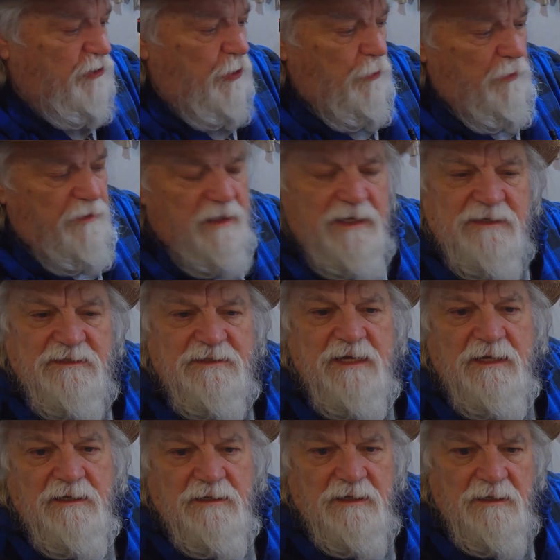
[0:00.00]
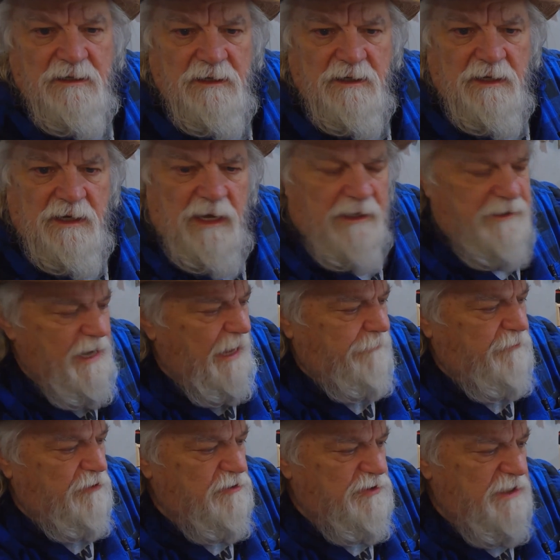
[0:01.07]
two of these
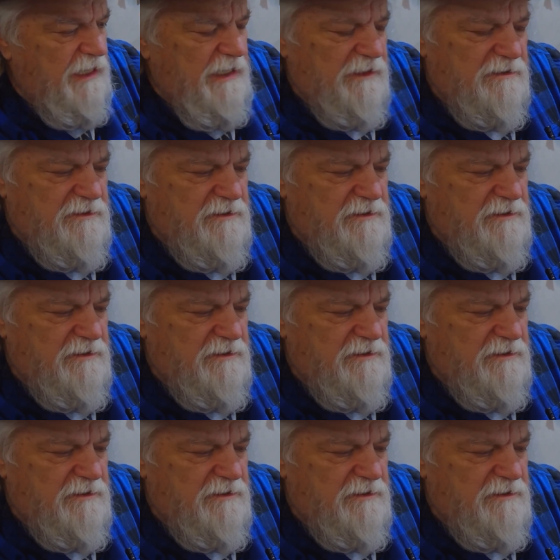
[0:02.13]
adapters in